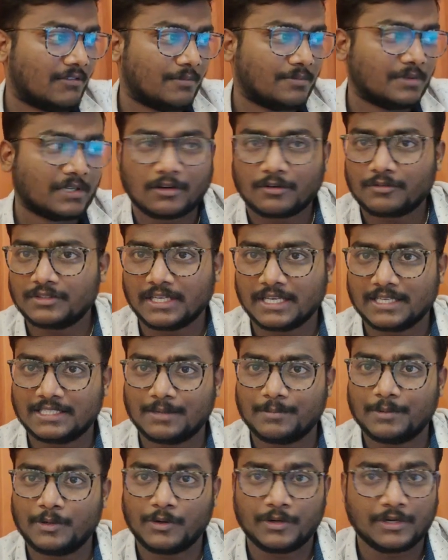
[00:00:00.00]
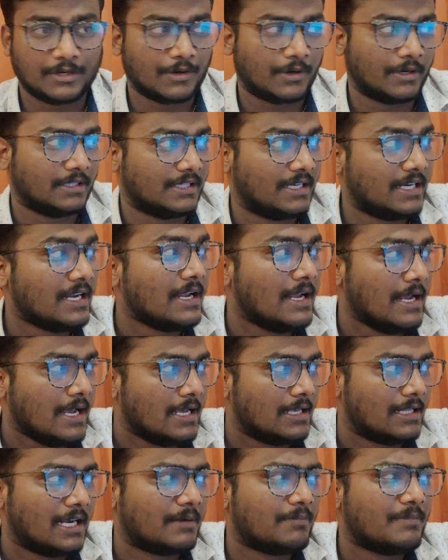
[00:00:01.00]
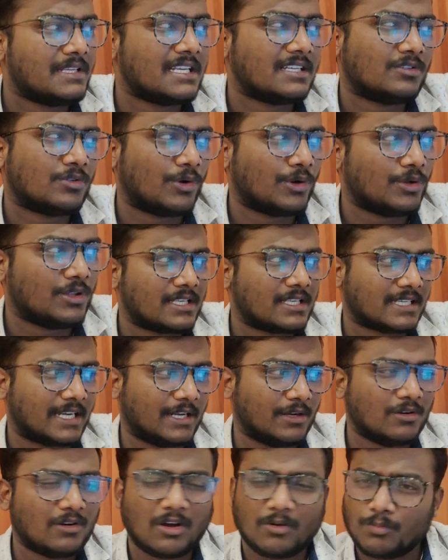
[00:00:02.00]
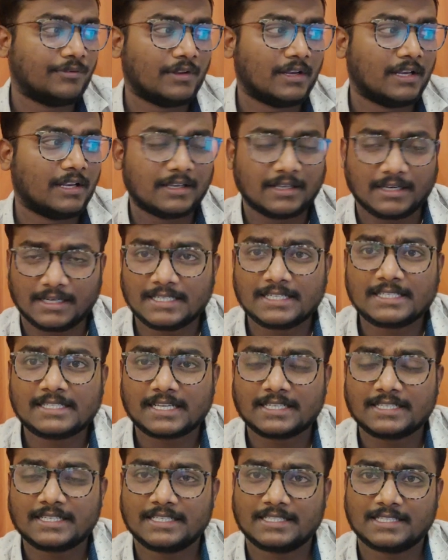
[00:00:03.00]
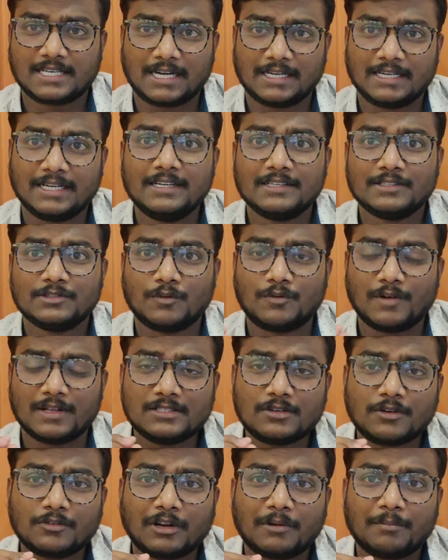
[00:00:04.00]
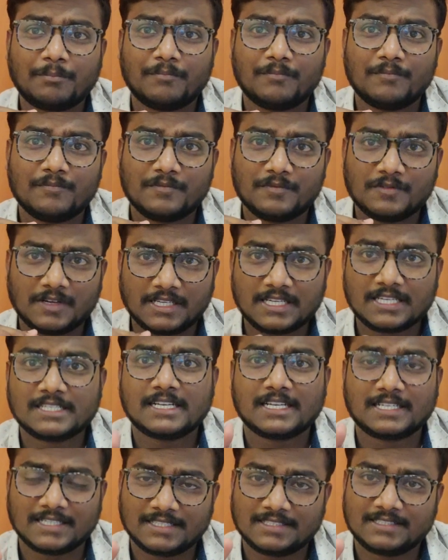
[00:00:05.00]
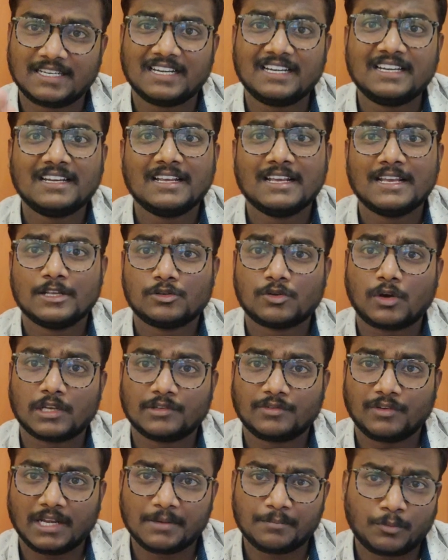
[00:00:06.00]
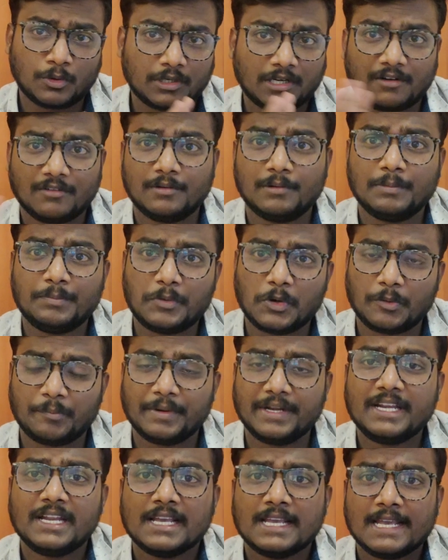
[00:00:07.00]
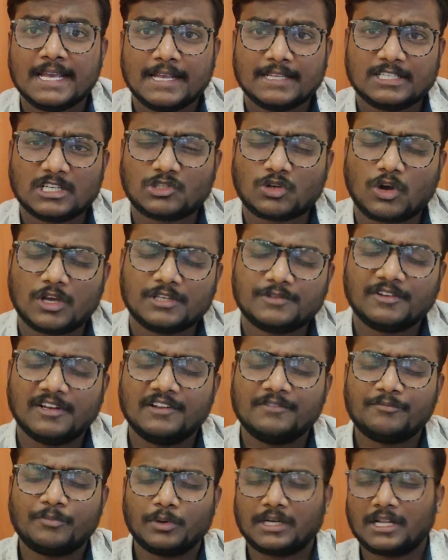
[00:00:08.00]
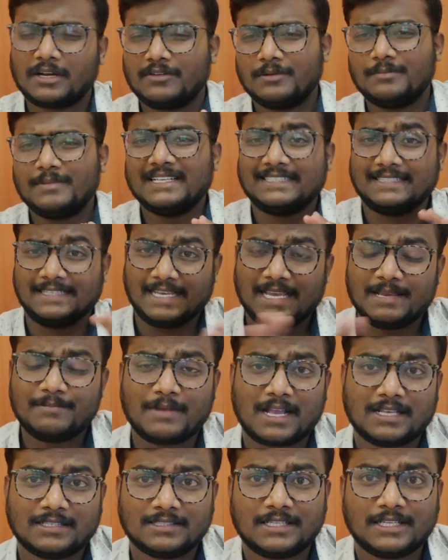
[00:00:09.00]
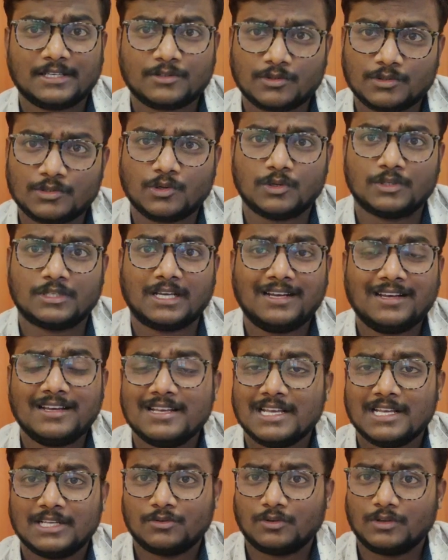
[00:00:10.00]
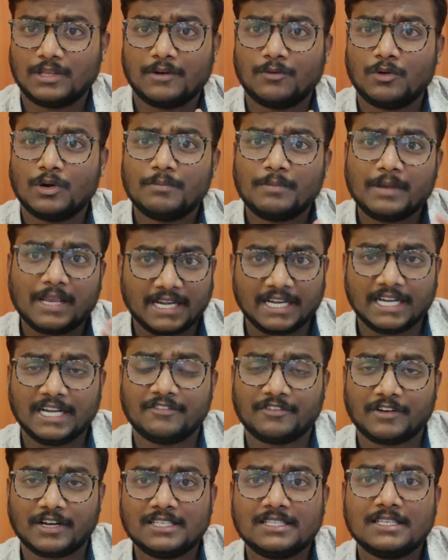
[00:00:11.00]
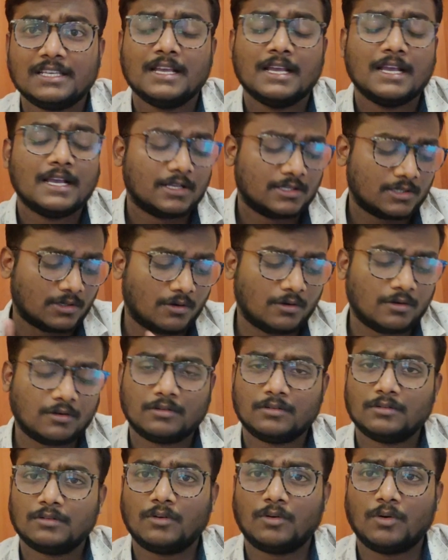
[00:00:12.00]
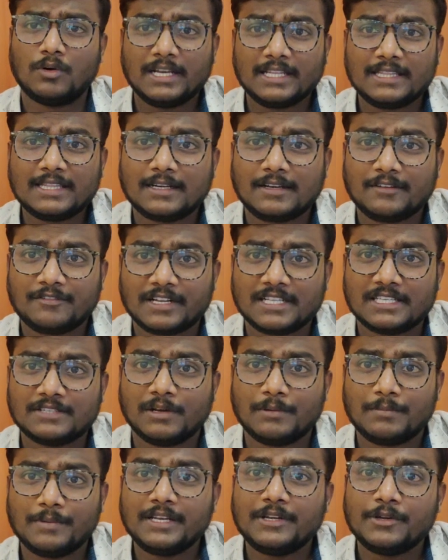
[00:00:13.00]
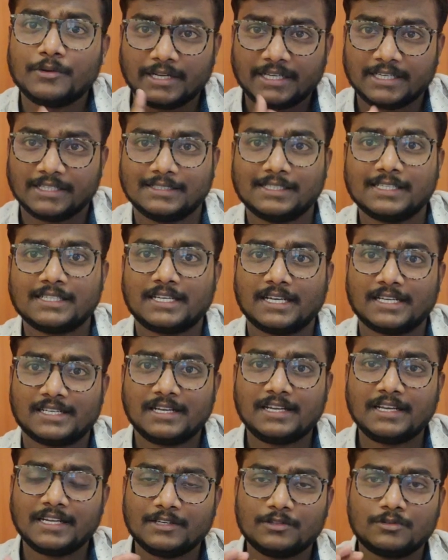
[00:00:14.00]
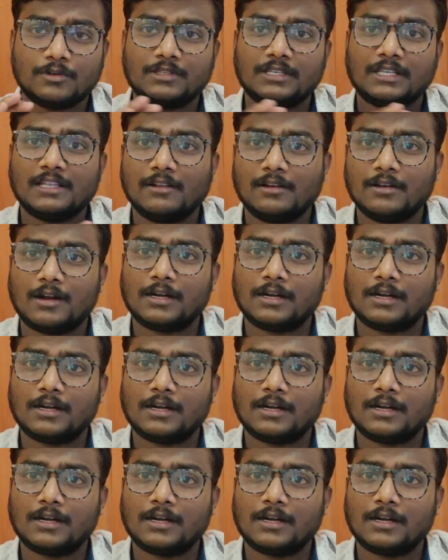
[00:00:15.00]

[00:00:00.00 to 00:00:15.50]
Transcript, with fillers: website of CSAB 2023. Let me just show schedule of filling registration is started. So once after registration is done choice filling portal will be open the choice filling portal will be same as it is to JoSAA so there won't be any difference so only the difference will be during registration in JoSAA they will